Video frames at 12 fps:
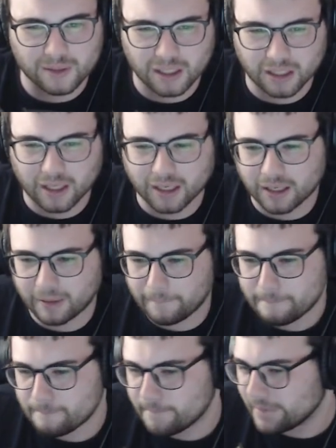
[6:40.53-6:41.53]
and like,
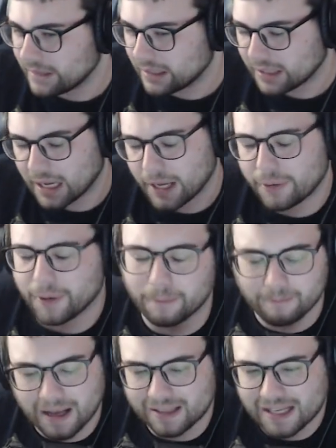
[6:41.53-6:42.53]
I don't know.
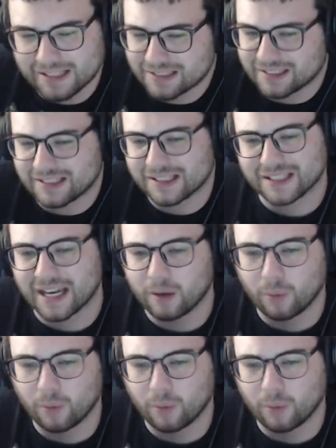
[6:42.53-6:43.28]
That's just kind of